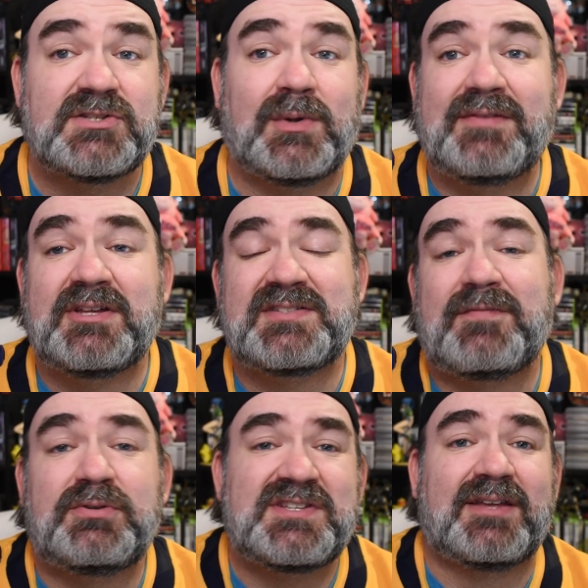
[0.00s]
So what I've done is
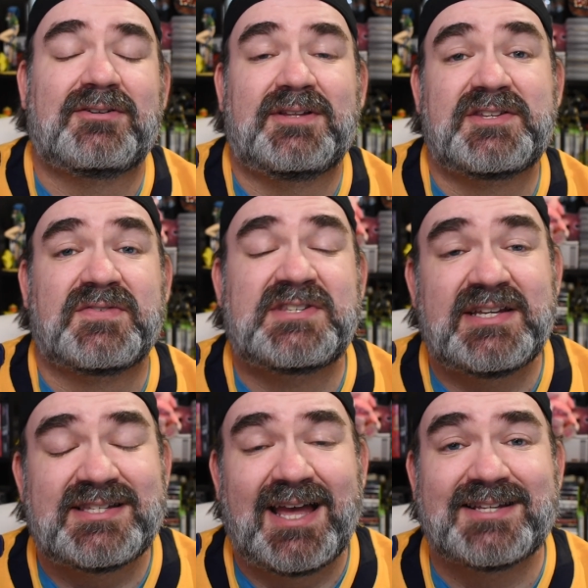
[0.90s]
I put together a list of
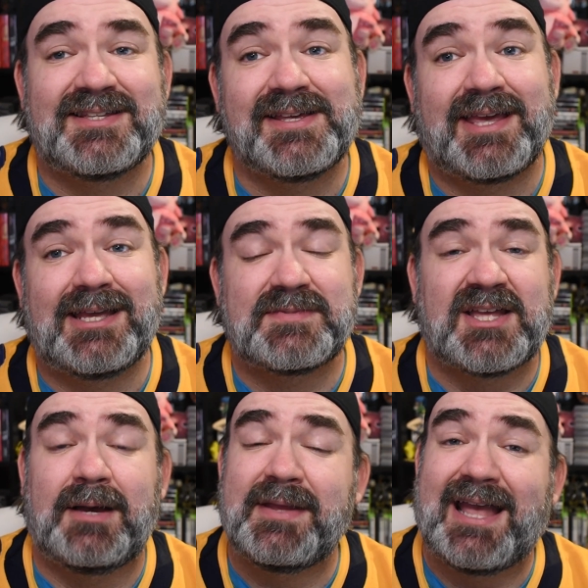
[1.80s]
6 excellent games
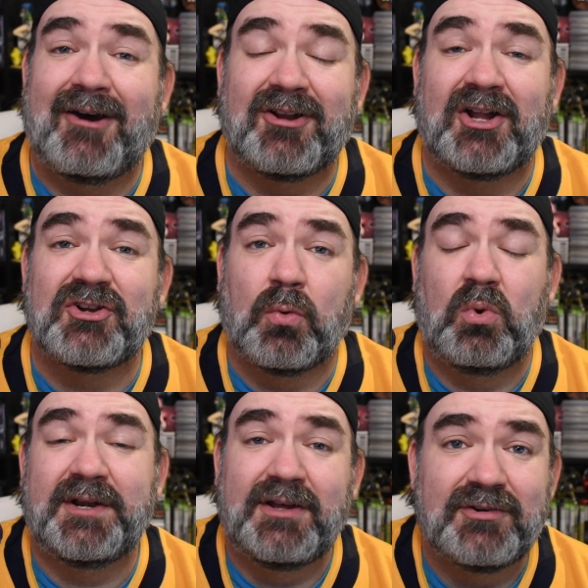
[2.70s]
coming out under
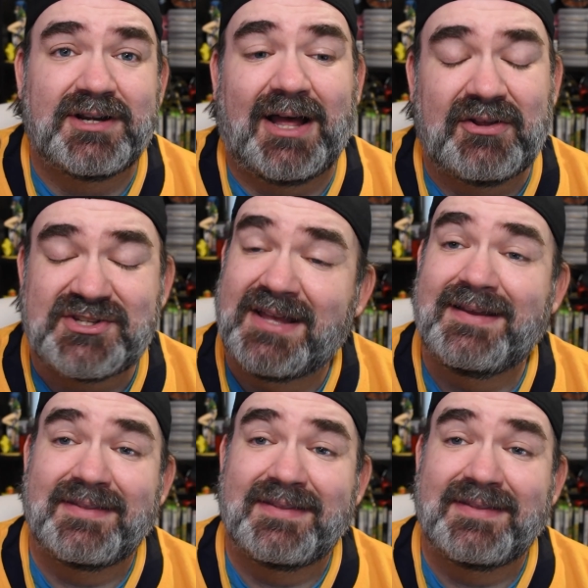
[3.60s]
$100.